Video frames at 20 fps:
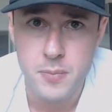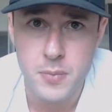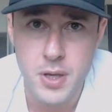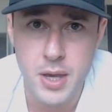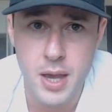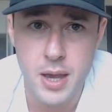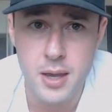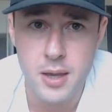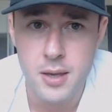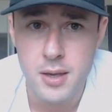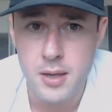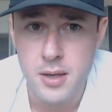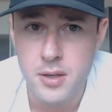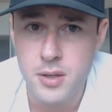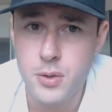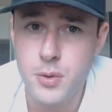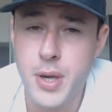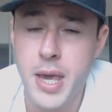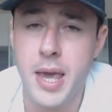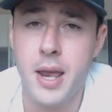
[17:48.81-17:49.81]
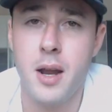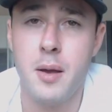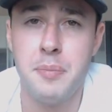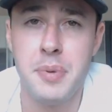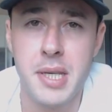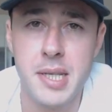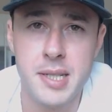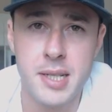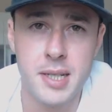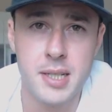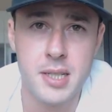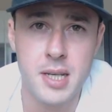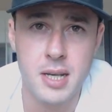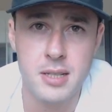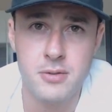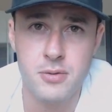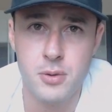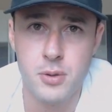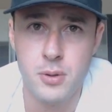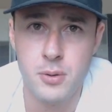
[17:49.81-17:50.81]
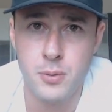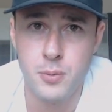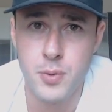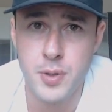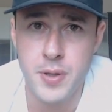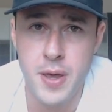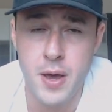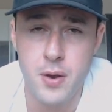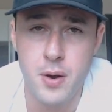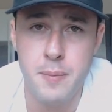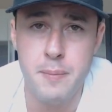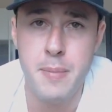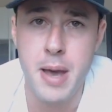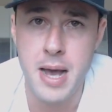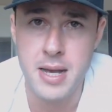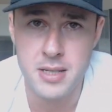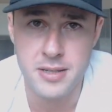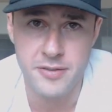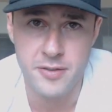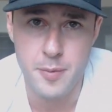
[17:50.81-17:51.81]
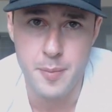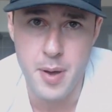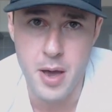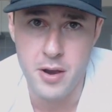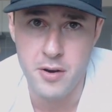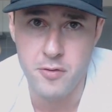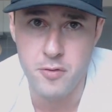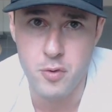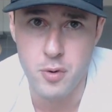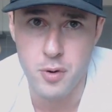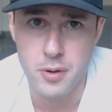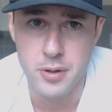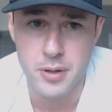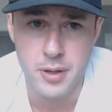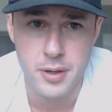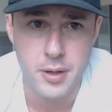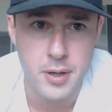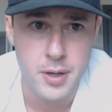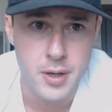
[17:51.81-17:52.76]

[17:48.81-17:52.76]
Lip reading: Okay, you cannot be successful without a massive amount of work.